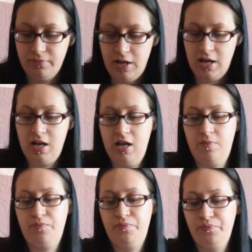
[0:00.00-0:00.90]
I
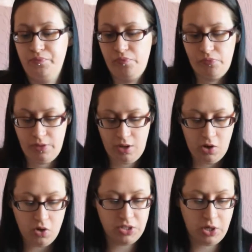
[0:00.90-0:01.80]

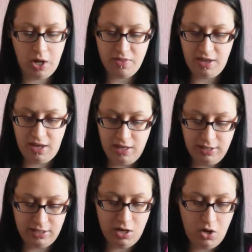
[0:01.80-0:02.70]
also got in
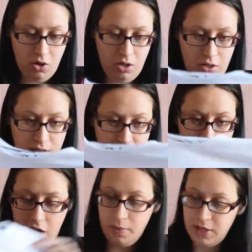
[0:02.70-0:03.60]
these. This
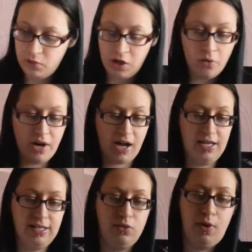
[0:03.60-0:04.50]
top, this will go
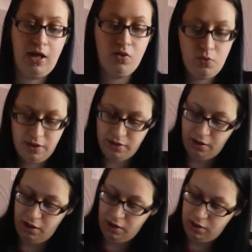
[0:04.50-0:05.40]
nice as well with
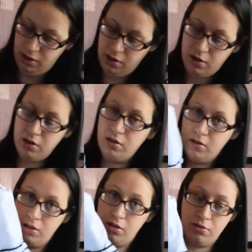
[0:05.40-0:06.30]
the
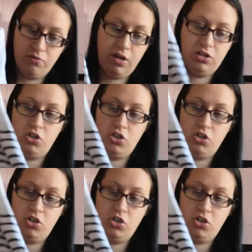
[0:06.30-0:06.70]
red